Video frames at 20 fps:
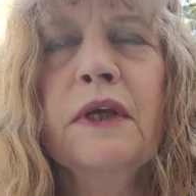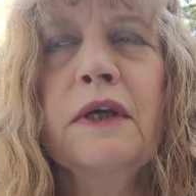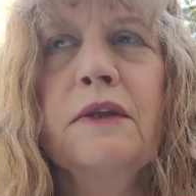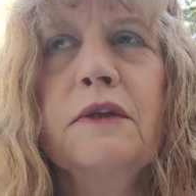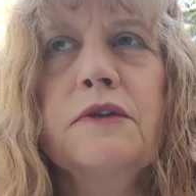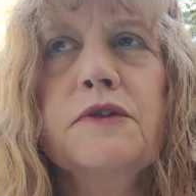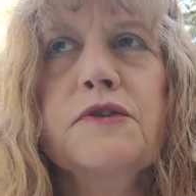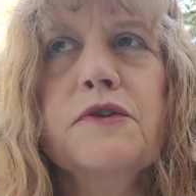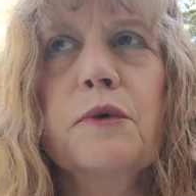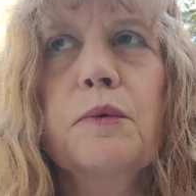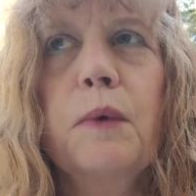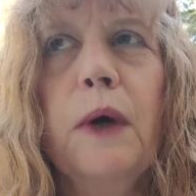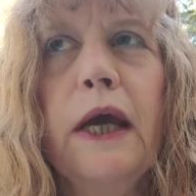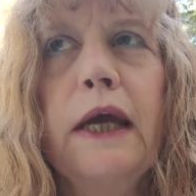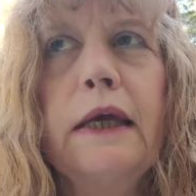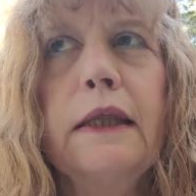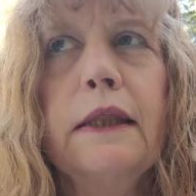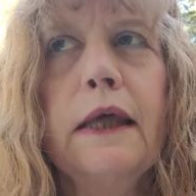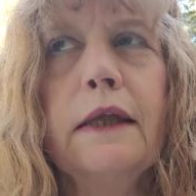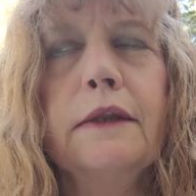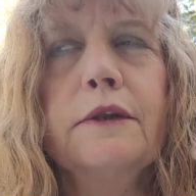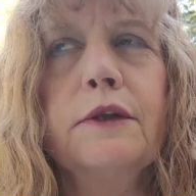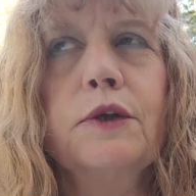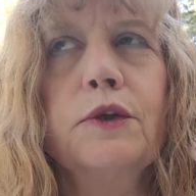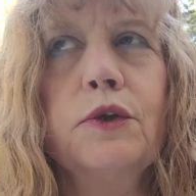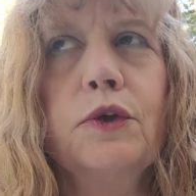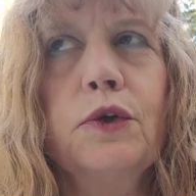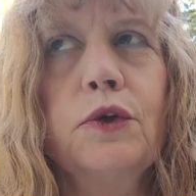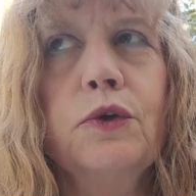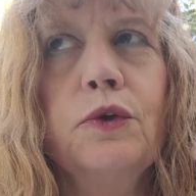There's a way that the
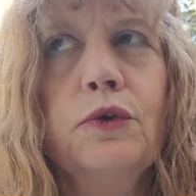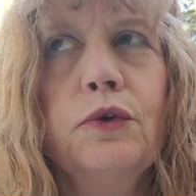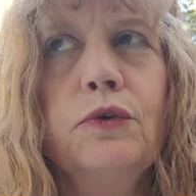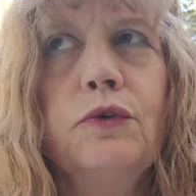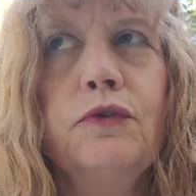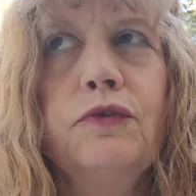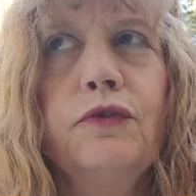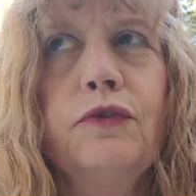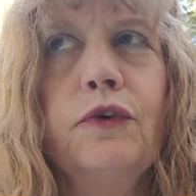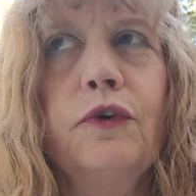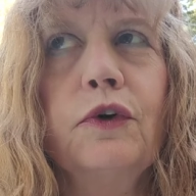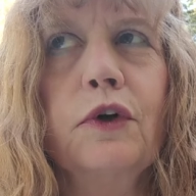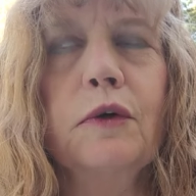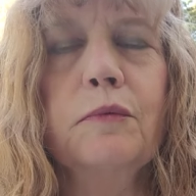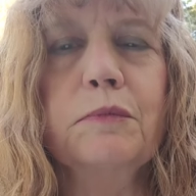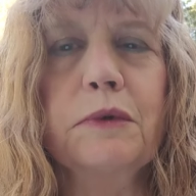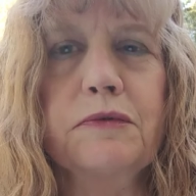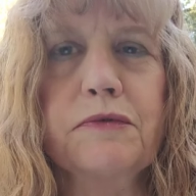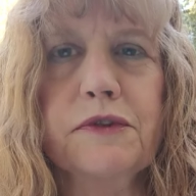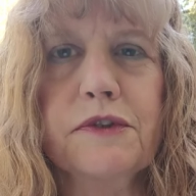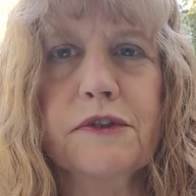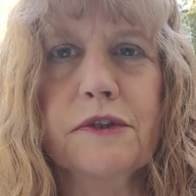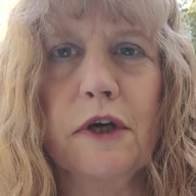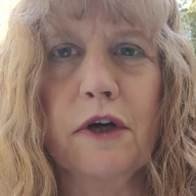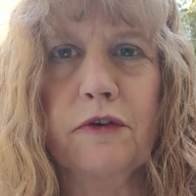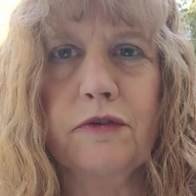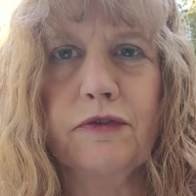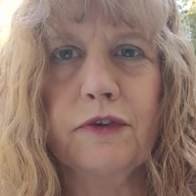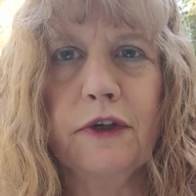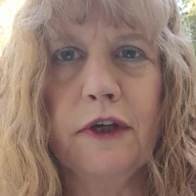new form of
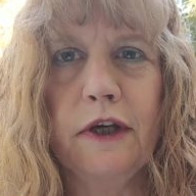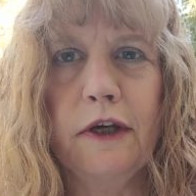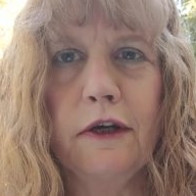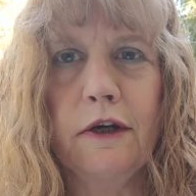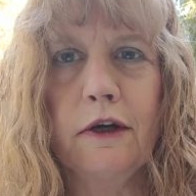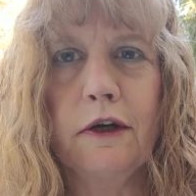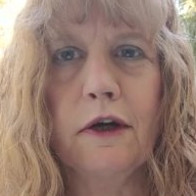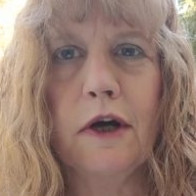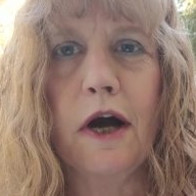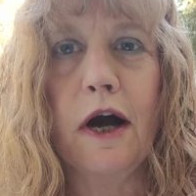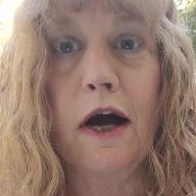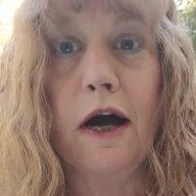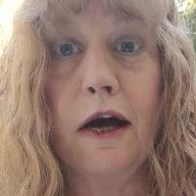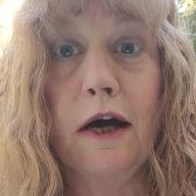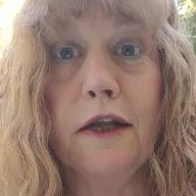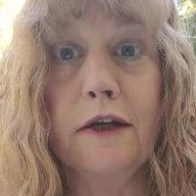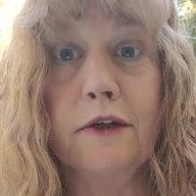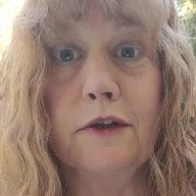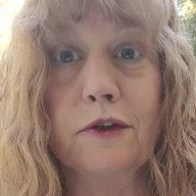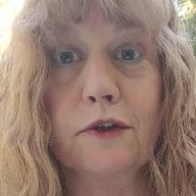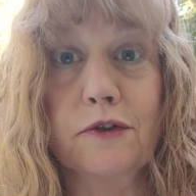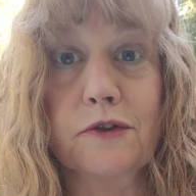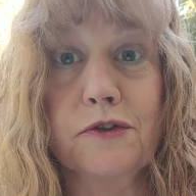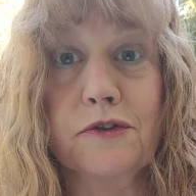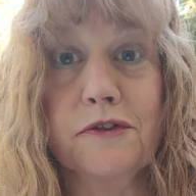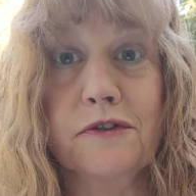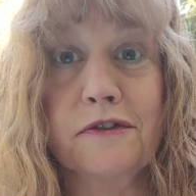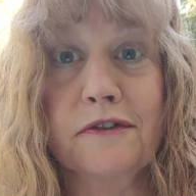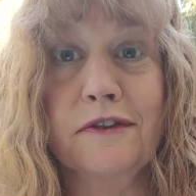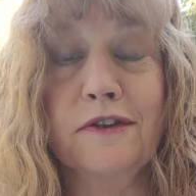self-care
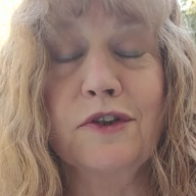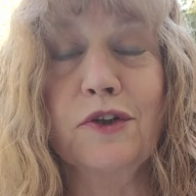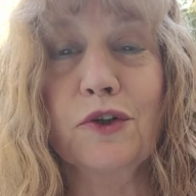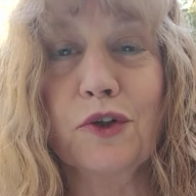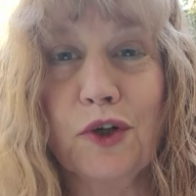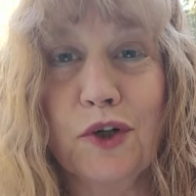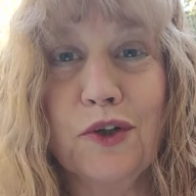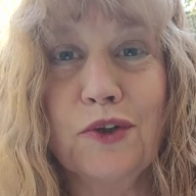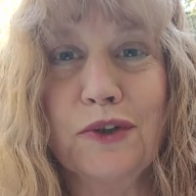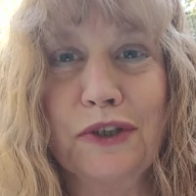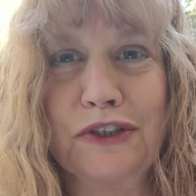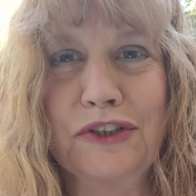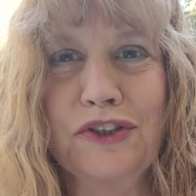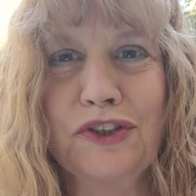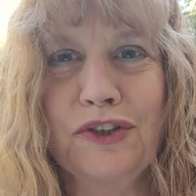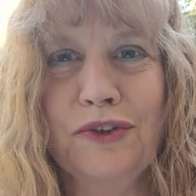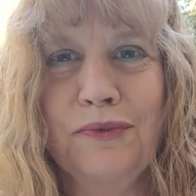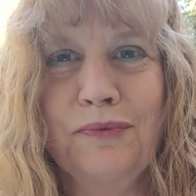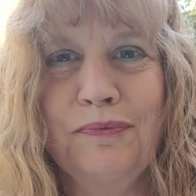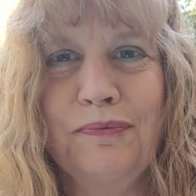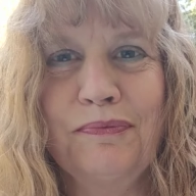honors your courage.